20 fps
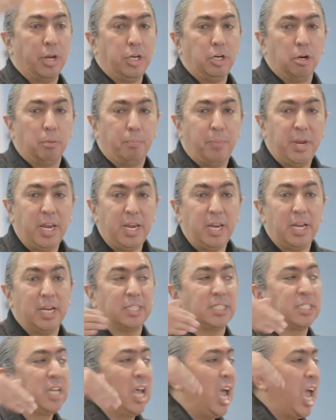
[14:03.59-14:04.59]

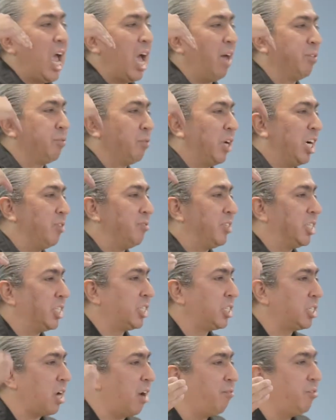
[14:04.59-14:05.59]
Europeans have the right of
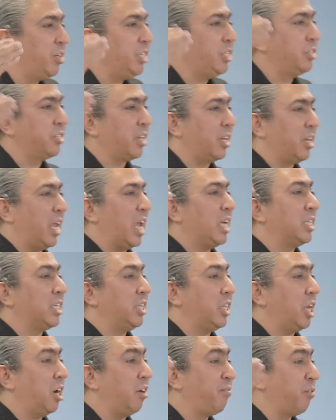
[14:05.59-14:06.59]
discovery to the land
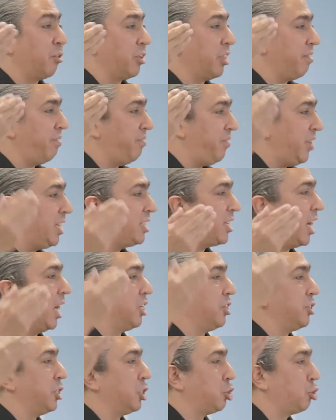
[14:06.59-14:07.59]
and therefore the fee
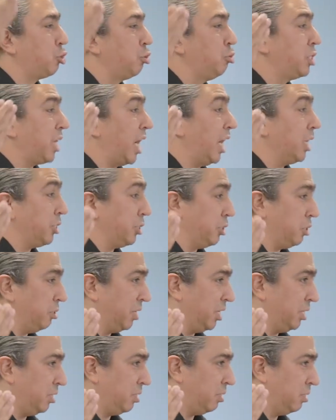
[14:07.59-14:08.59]
title, the true title to
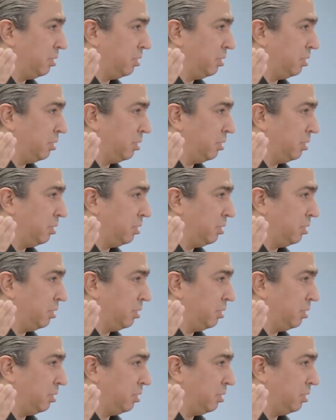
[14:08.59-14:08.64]
it.